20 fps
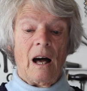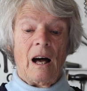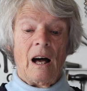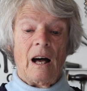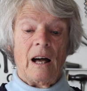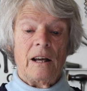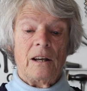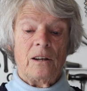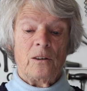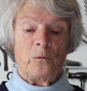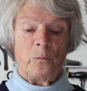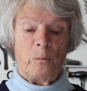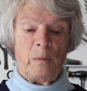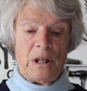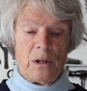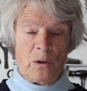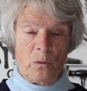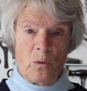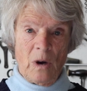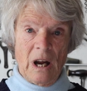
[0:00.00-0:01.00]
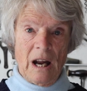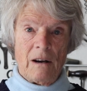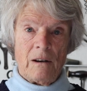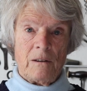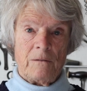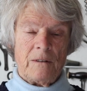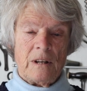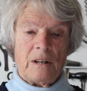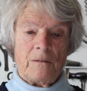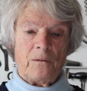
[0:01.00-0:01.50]
I have been aware
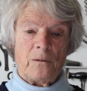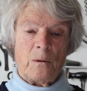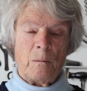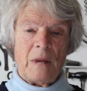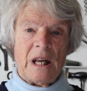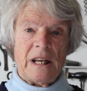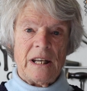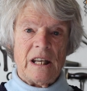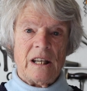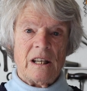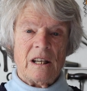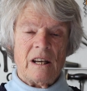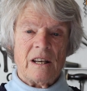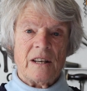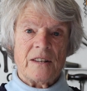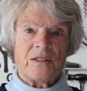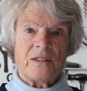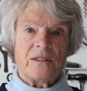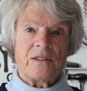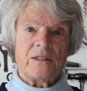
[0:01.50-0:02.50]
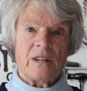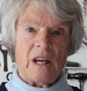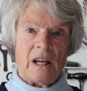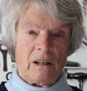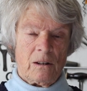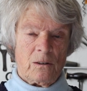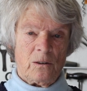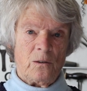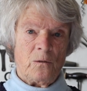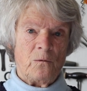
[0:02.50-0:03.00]
of it for many years and
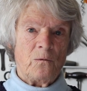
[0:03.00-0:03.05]
taken